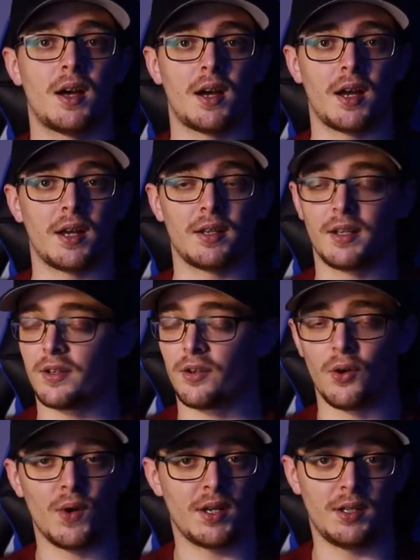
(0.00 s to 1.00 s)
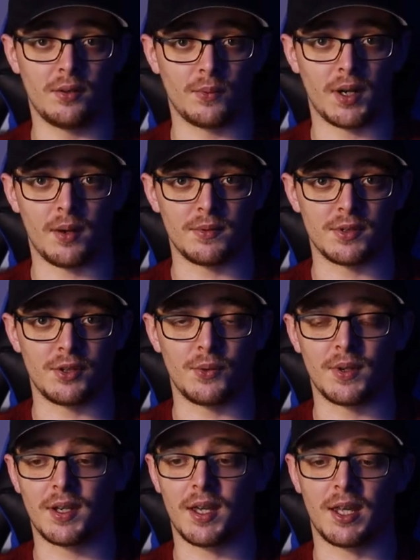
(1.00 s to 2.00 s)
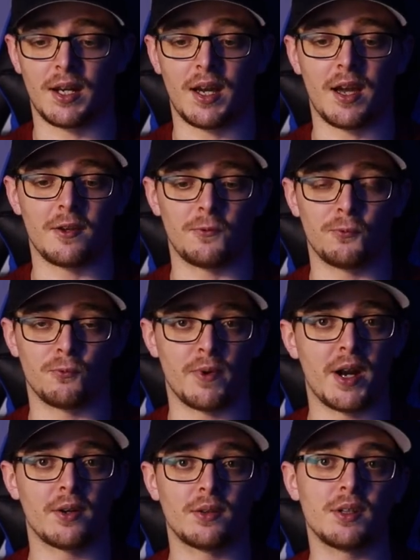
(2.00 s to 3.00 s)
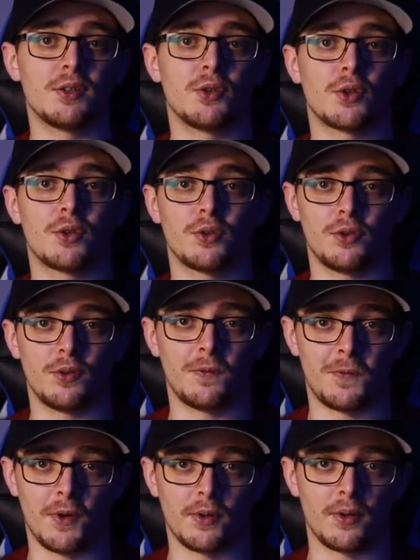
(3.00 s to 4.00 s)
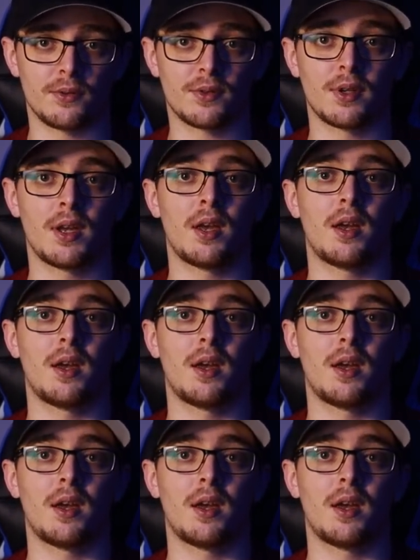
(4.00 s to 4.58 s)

I had no idea what I was doing, and I rarely took good photos.